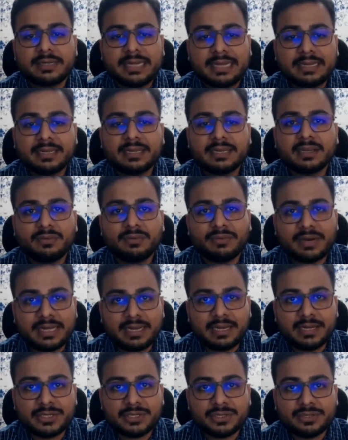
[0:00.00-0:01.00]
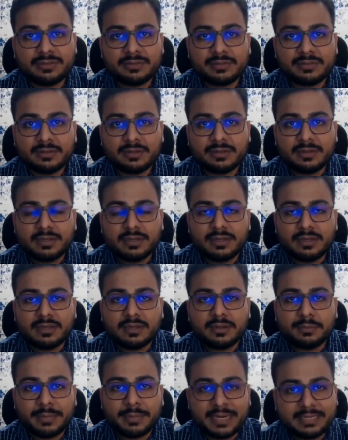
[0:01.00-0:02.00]
technical violations
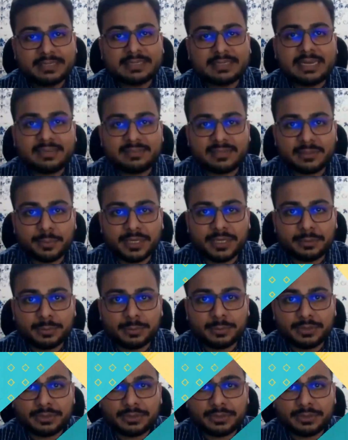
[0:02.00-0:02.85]
by the tax department?